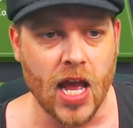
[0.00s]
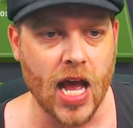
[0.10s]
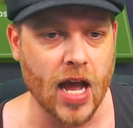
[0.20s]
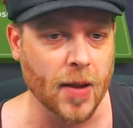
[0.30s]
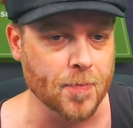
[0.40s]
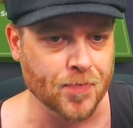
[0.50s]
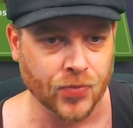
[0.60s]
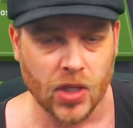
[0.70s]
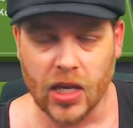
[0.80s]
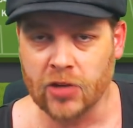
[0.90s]

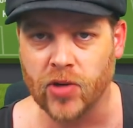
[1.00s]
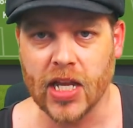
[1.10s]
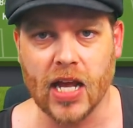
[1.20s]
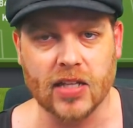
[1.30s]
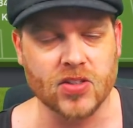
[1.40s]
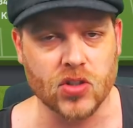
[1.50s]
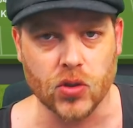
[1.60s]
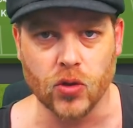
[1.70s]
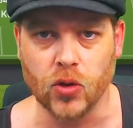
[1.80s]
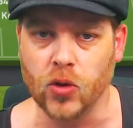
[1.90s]
in regards
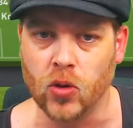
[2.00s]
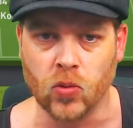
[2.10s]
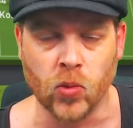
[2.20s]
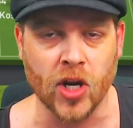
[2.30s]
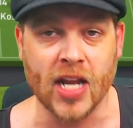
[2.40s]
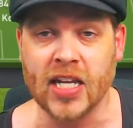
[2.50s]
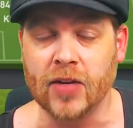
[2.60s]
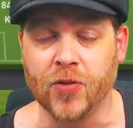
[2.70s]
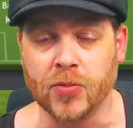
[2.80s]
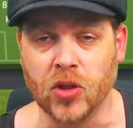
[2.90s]
to what I
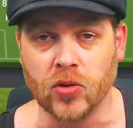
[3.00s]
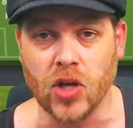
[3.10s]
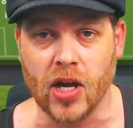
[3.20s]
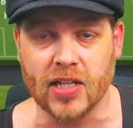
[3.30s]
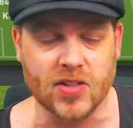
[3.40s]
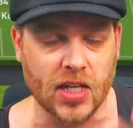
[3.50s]
need from you guys